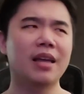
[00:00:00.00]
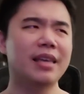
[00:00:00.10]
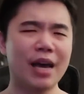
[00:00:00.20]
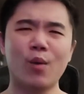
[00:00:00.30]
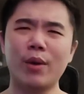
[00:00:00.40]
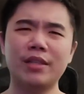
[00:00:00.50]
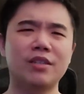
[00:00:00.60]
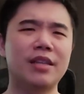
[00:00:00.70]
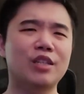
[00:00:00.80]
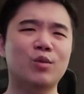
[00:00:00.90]
Can't wait
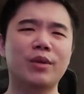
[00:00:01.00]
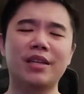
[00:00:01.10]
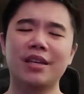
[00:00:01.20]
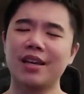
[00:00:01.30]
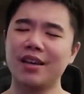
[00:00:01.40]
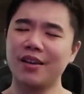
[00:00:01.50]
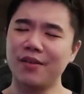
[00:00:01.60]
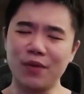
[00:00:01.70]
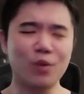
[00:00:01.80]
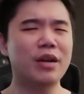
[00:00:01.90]
till next week.
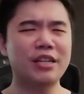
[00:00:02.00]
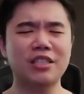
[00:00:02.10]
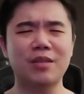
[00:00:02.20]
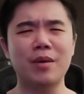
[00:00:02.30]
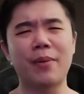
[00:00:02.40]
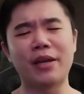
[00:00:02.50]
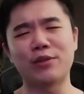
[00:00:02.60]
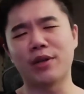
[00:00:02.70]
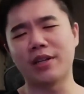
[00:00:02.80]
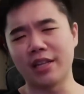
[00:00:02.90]
Full reaction is going to be on
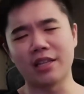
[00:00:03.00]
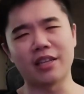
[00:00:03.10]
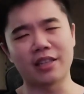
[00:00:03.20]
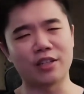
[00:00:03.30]
Patreon in the link in the